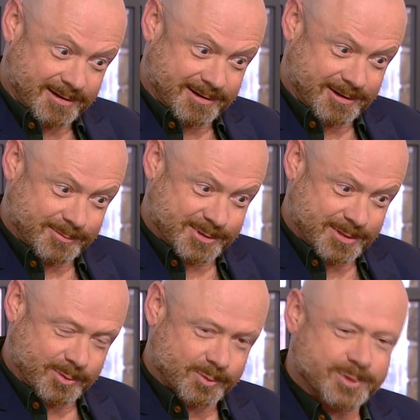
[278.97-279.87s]
and hope
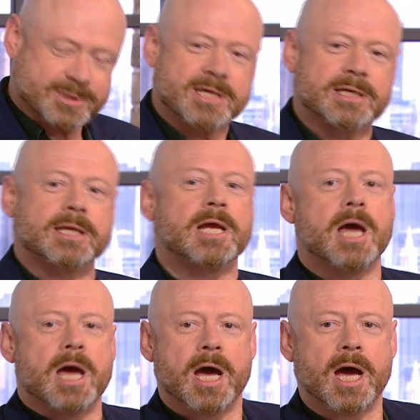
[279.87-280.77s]
someone would take it,
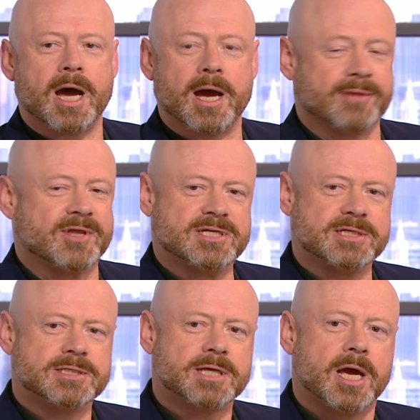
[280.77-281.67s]
and they
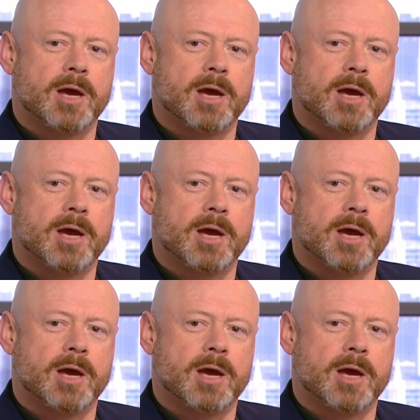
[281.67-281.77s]
didn't.